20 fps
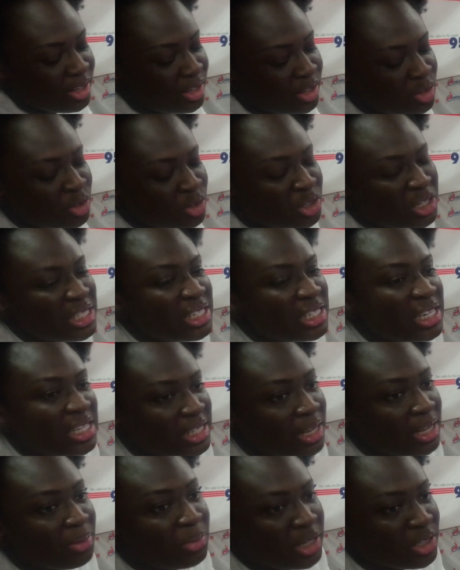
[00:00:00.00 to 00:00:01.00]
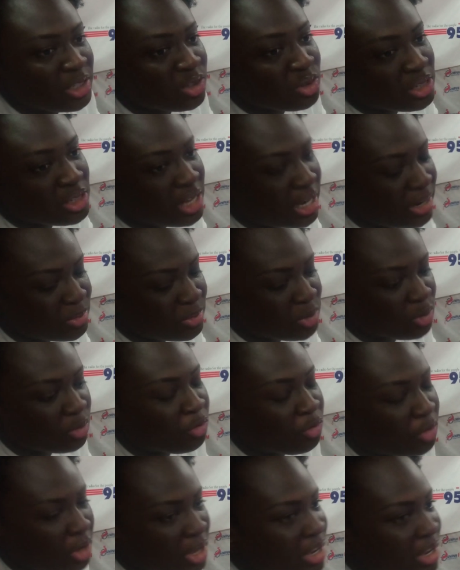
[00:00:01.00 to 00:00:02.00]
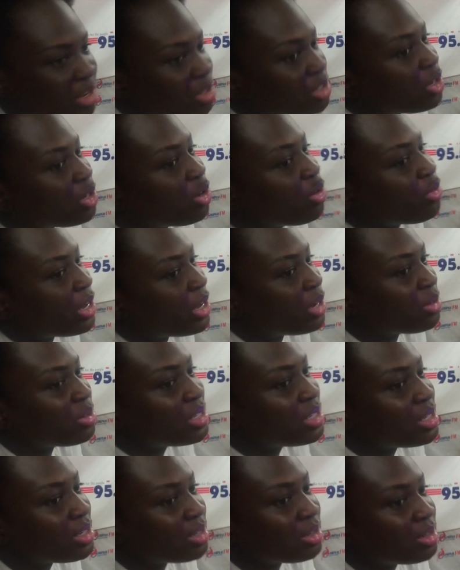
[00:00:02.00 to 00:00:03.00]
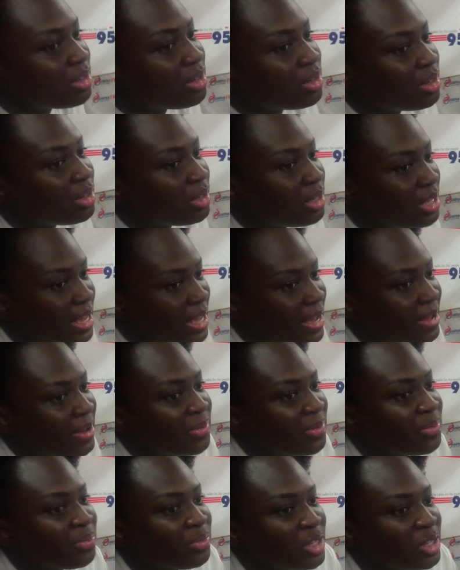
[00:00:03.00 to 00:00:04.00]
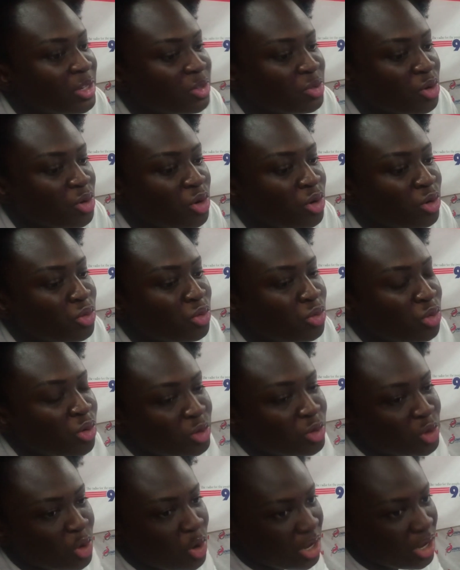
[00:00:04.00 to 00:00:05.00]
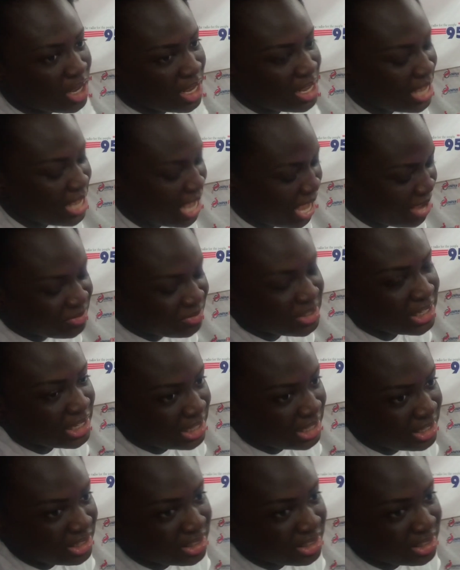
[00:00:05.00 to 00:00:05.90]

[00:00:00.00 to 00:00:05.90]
just need some little time to figure yourself out. Yeah, So we'll talk after this.